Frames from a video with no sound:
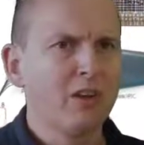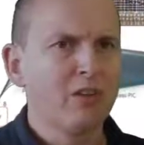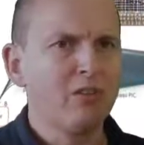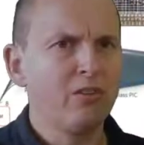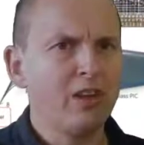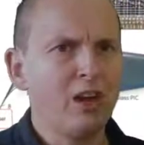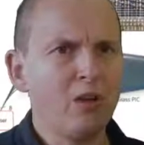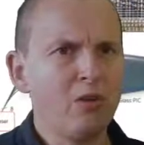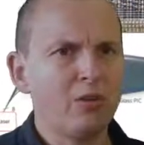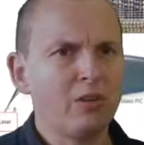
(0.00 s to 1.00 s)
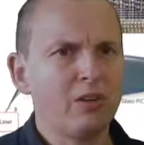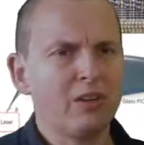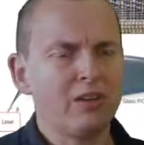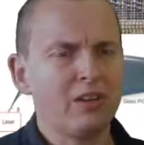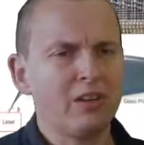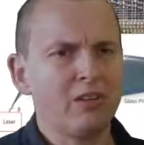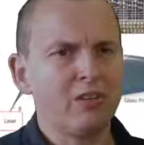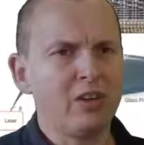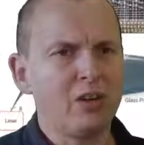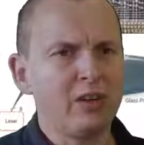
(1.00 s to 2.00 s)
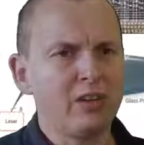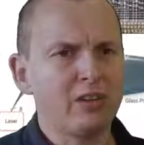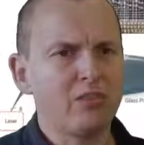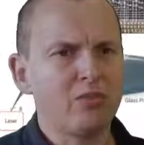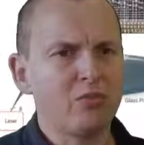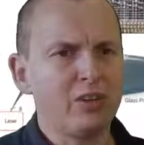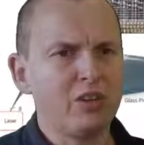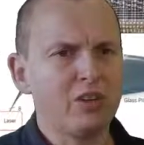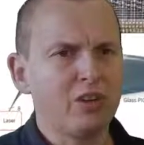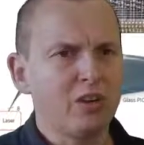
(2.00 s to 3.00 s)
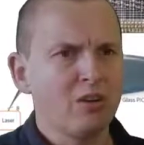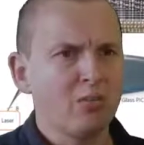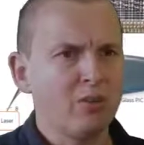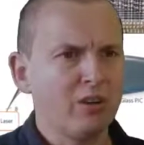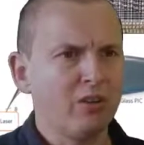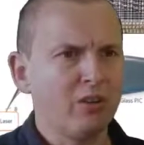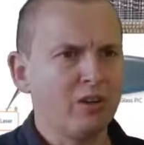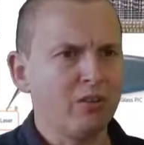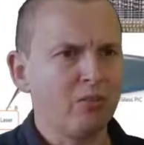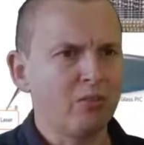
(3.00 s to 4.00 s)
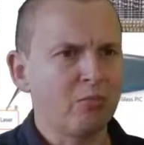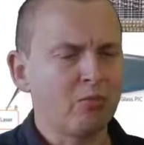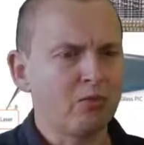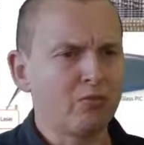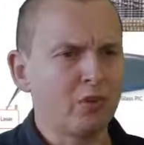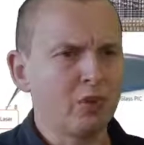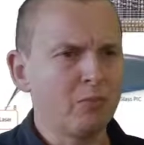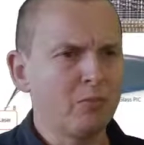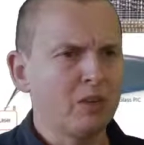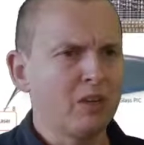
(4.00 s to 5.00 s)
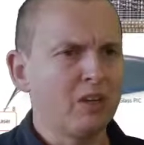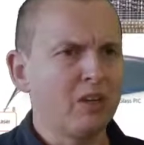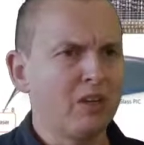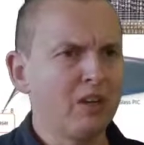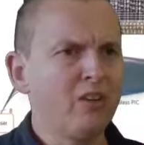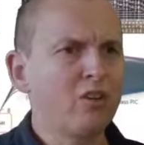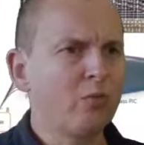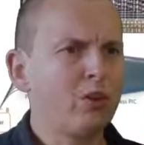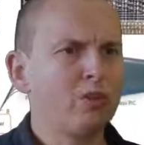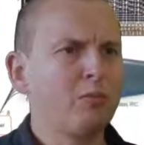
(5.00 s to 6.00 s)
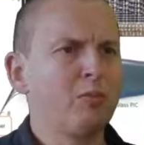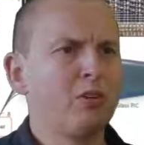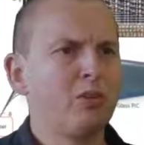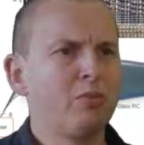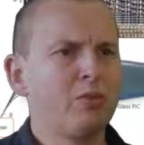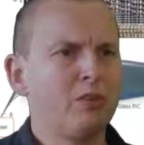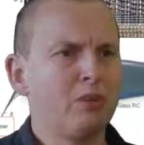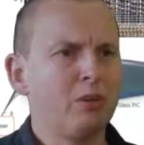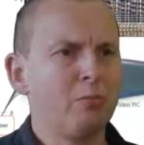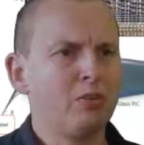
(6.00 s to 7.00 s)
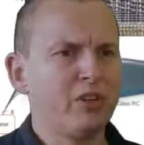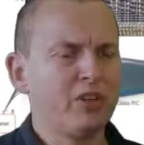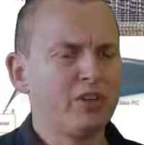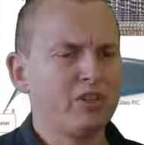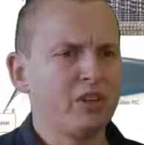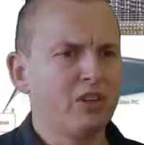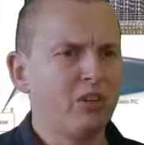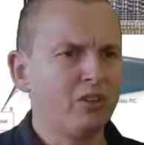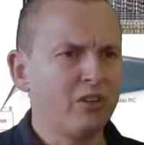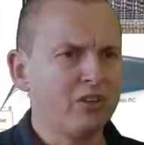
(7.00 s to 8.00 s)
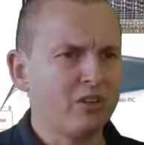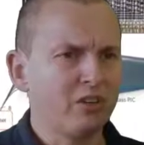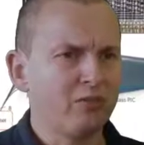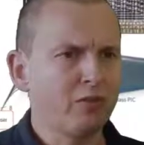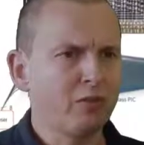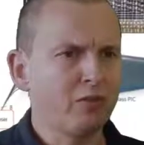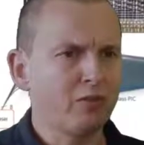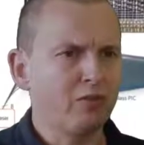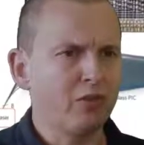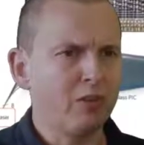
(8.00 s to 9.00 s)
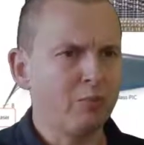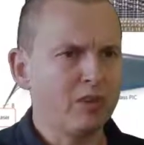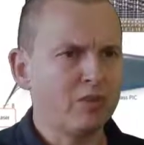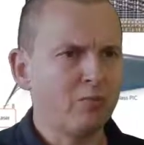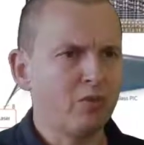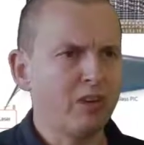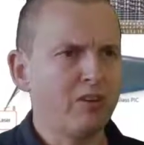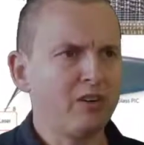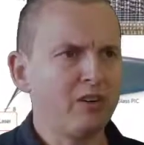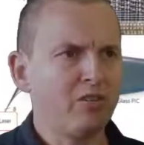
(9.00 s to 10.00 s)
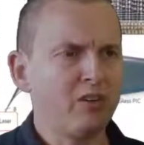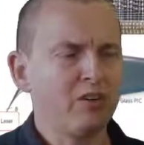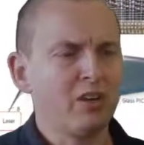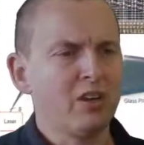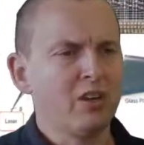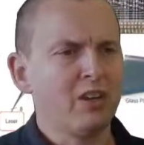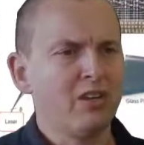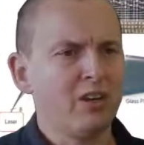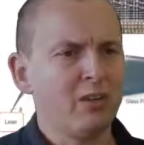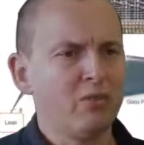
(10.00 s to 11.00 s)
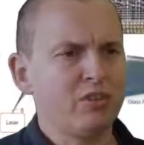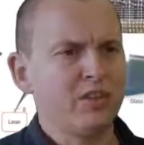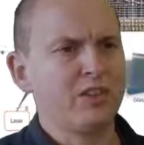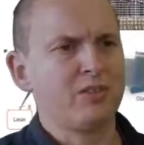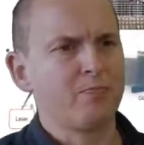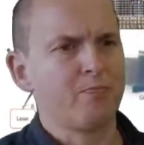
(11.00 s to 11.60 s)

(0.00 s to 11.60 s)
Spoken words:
you now get a situation where you can perform linear quantum optic operations on these single photons. You can mix them together and you can get hybrid states.